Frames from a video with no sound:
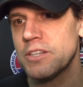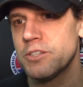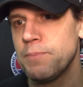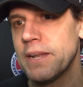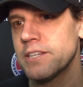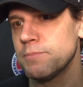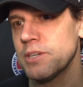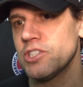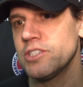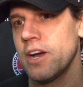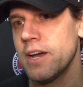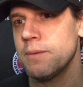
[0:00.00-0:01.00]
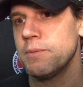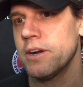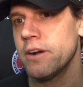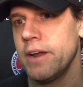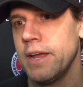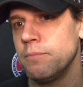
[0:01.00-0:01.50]
spend as much time in
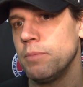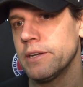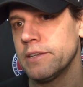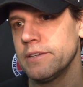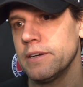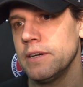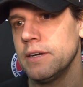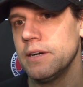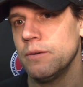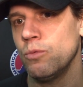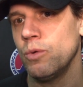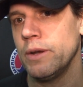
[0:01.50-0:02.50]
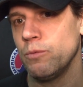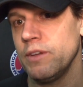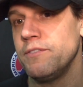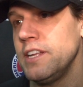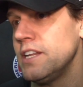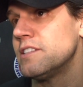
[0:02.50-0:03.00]
our end, but when
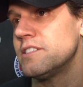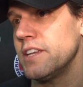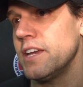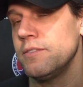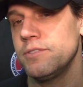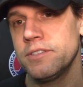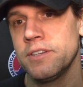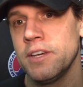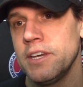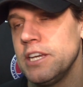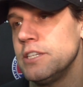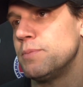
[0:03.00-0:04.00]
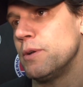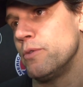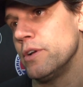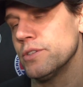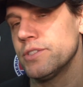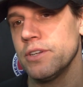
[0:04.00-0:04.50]
we've needed saves, he's been
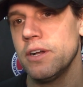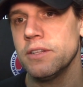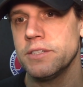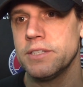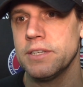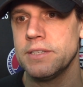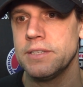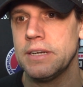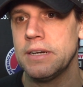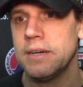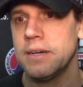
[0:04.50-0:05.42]
real solid. And